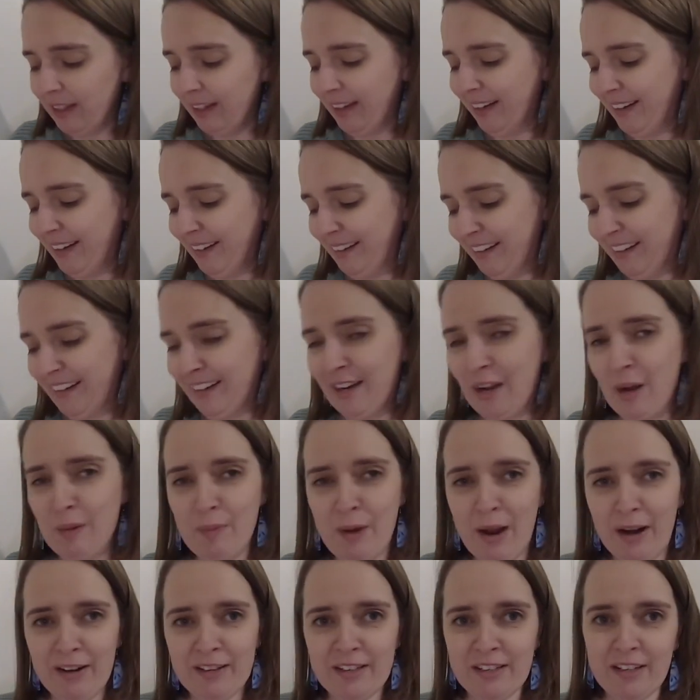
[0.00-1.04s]
in
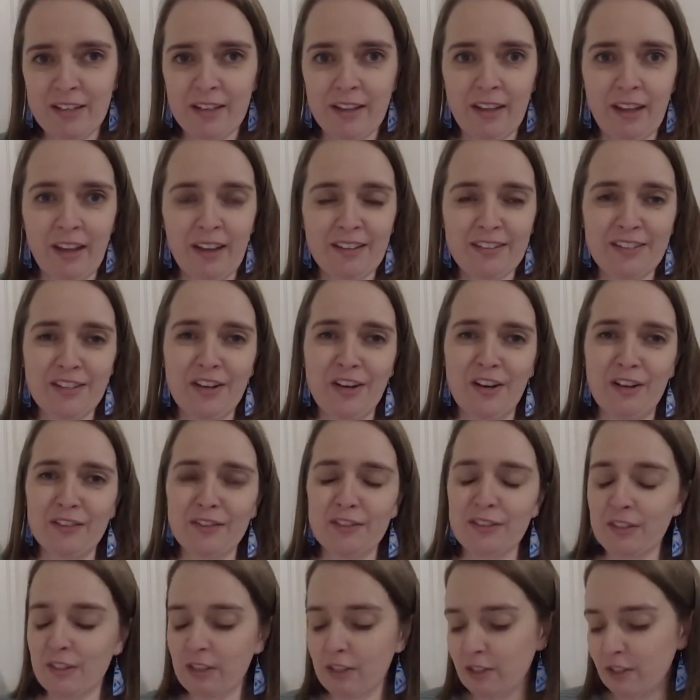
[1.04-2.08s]
comparison to the
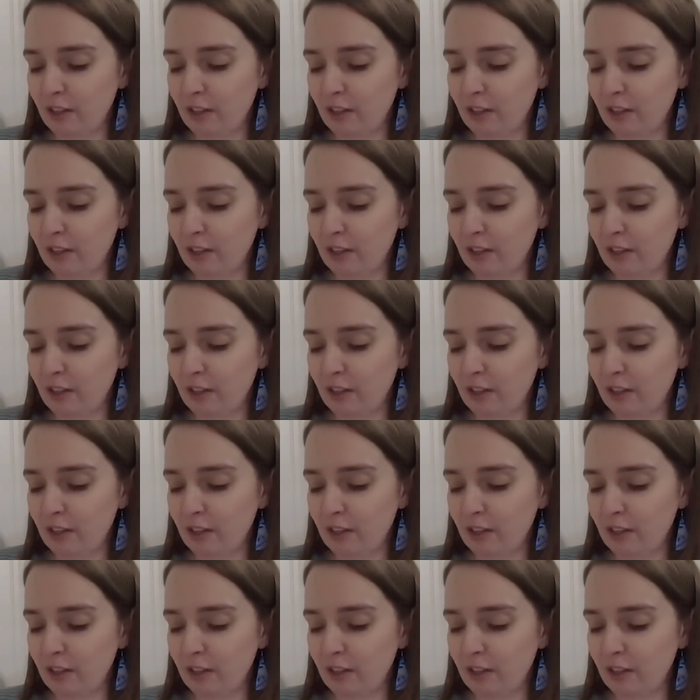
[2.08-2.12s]
hexagons.